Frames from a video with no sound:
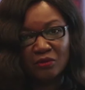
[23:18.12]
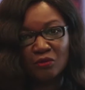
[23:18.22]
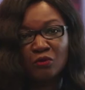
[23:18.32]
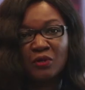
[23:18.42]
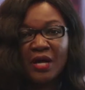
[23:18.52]

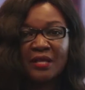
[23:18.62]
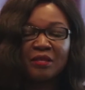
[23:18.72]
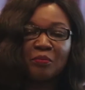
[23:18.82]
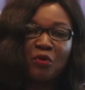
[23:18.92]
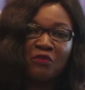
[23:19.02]
You look
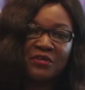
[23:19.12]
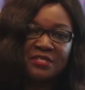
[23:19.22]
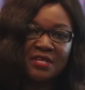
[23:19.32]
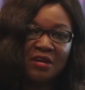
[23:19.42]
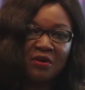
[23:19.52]
at the
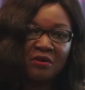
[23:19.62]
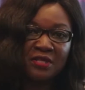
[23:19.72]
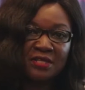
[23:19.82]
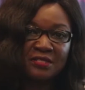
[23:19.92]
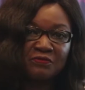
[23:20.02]
poverty
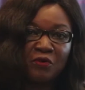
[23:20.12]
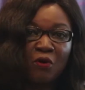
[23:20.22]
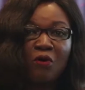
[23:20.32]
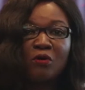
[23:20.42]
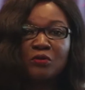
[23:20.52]
around us for
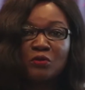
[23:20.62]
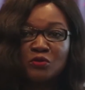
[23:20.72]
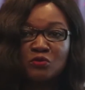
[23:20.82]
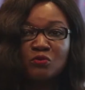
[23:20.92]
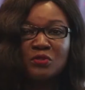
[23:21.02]
all
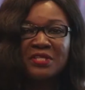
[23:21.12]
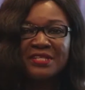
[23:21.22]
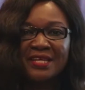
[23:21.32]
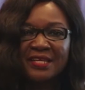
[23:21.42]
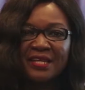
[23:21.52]
those who
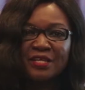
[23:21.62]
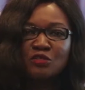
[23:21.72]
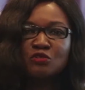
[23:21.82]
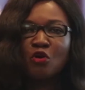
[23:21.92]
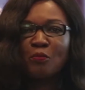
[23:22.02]
needed
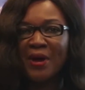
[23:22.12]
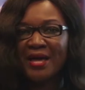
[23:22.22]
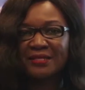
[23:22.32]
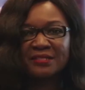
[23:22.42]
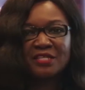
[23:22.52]
so
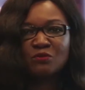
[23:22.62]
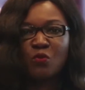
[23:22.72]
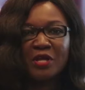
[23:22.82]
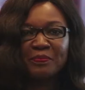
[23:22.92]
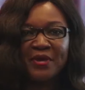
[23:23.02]
badly just
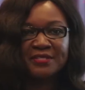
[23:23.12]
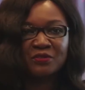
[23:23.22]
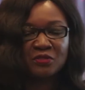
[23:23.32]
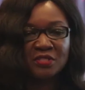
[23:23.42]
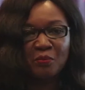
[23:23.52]
one
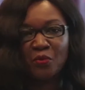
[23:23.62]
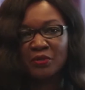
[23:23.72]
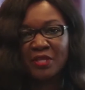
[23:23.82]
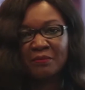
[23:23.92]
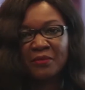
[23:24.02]
person to
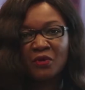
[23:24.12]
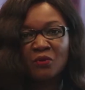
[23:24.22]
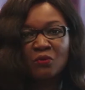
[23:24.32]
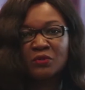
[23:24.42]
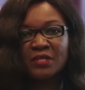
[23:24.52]
support them
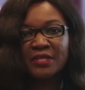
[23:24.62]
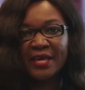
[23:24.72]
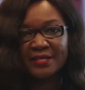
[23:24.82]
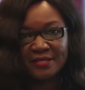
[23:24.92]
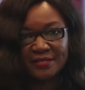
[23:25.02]
who didn't
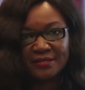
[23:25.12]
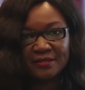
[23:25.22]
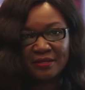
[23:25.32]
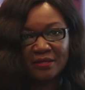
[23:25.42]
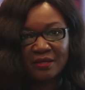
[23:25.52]
get it.
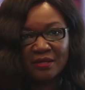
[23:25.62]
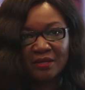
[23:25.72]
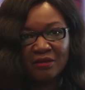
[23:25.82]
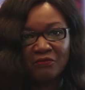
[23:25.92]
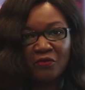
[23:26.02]

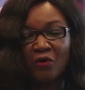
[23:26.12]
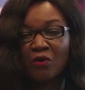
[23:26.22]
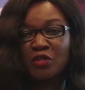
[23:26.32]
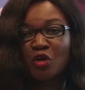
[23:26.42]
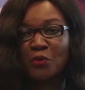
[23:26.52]
For
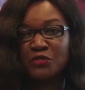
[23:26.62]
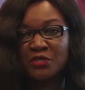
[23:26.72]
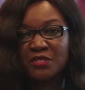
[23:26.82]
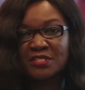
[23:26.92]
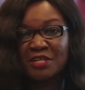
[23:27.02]
all the
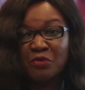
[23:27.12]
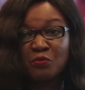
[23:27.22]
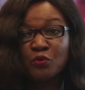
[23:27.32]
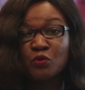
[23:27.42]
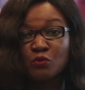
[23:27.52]
opportunities that
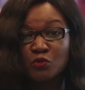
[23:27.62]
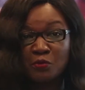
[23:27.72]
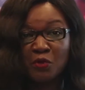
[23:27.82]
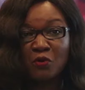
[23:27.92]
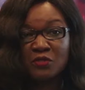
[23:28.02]
people lose
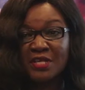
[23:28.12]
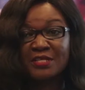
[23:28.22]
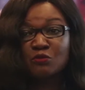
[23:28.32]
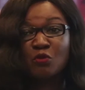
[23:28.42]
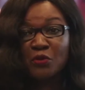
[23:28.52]
because
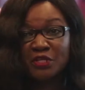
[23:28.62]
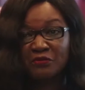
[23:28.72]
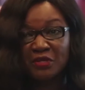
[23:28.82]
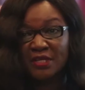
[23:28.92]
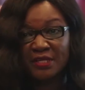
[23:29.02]
there's
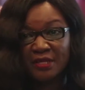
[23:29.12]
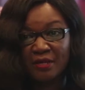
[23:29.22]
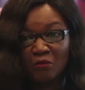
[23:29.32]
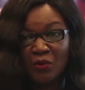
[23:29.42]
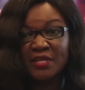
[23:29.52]
nobody really
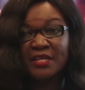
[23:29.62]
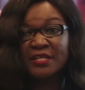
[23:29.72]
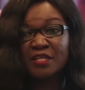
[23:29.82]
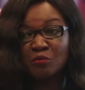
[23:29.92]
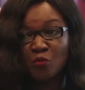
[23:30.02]
when they
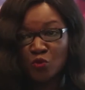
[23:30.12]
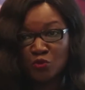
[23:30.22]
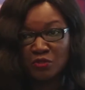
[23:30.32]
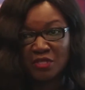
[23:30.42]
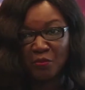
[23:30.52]
need it
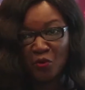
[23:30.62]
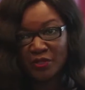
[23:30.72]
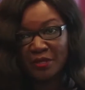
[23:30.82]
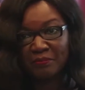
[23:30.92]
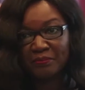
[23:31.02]
most to
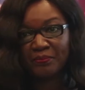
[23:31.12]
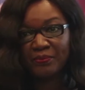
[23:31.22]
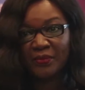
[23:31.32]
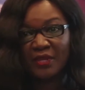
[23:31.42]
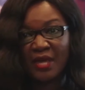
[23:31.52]
support them.
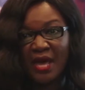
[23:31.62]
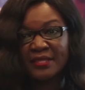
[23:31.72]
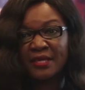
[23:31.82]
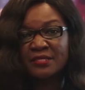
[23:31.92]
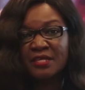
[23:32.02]
I
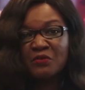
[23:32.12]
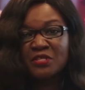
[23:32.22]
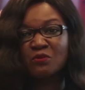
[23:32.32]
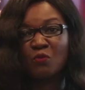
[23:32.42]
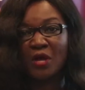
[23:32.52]
think is the
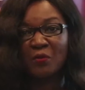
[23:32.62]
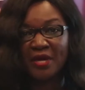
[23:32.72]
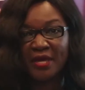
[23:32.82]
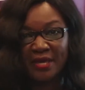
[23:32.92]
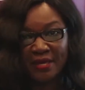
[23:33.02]
reason why
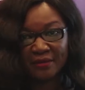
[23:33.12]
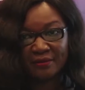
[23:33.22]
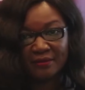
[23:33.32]
we are here.